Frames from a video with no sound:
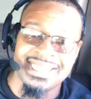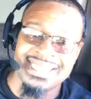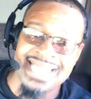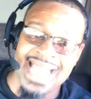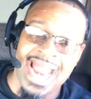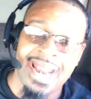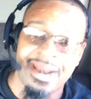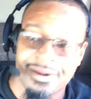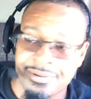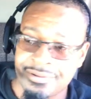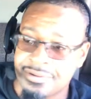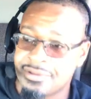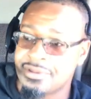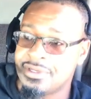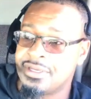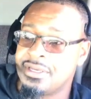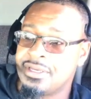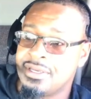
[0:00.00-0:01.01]
Schneider
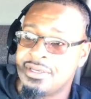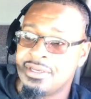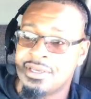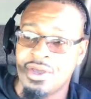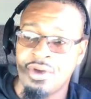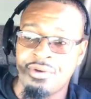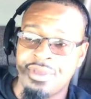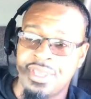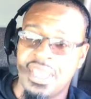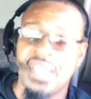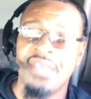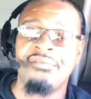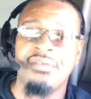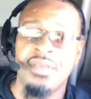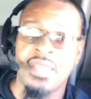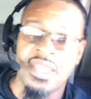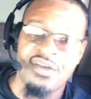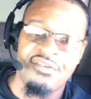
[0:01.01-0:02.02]
gonna give
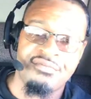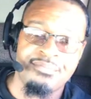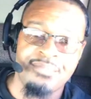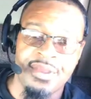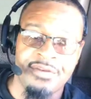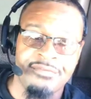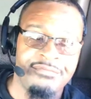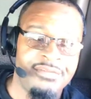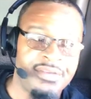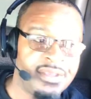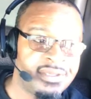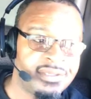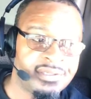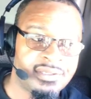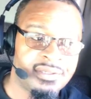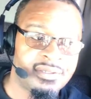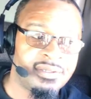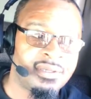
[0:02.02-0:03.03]
you health
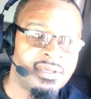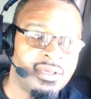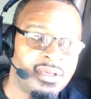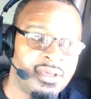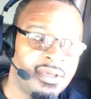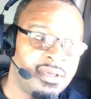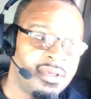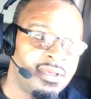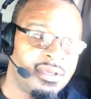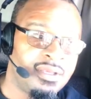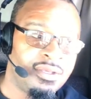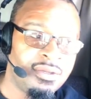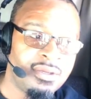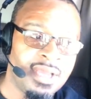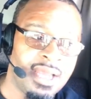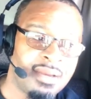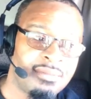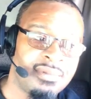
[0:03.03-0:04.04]
benefits.
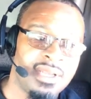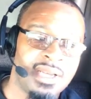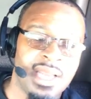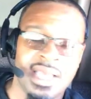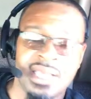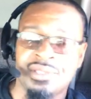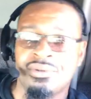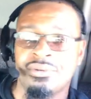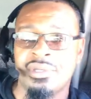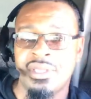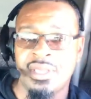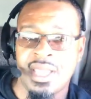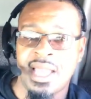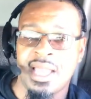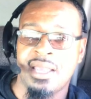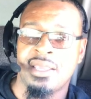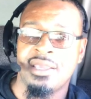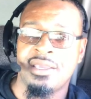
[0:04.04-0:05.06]
You gotta realize when you're
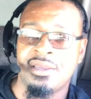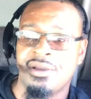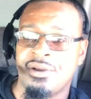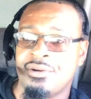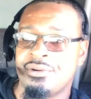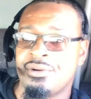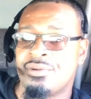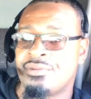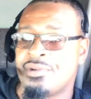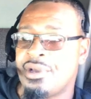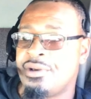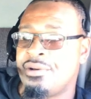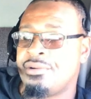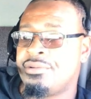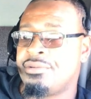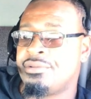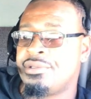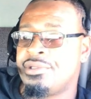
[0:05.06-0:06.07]
out here on the
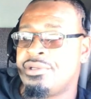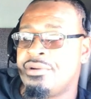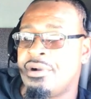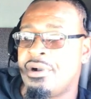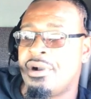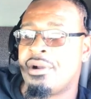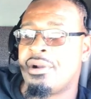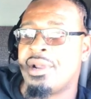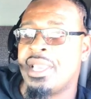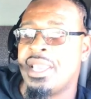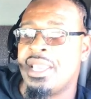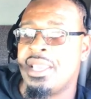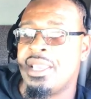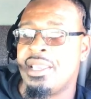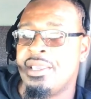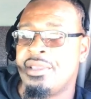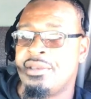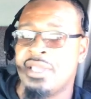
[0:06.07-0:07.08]
road, you are
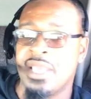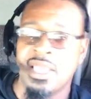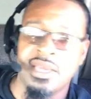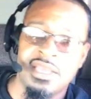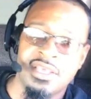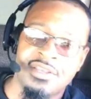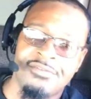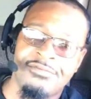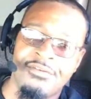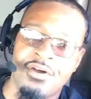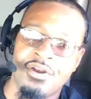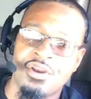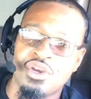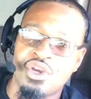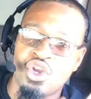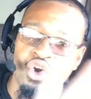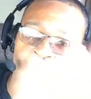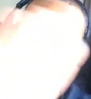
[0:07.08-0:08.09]
then this for
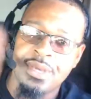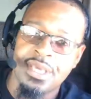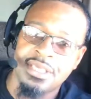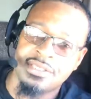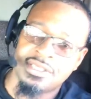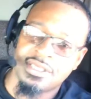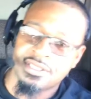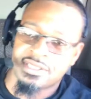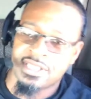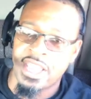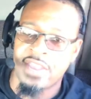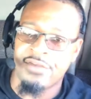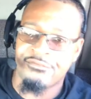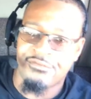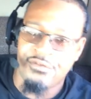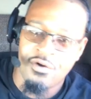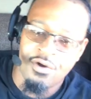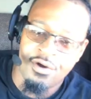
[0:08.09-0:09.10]
the newbies. This
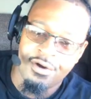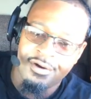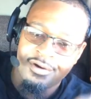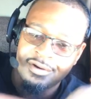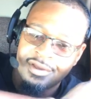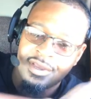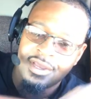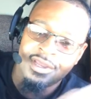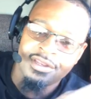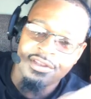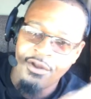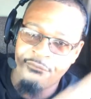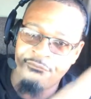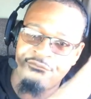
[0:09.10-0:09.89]
ain't for the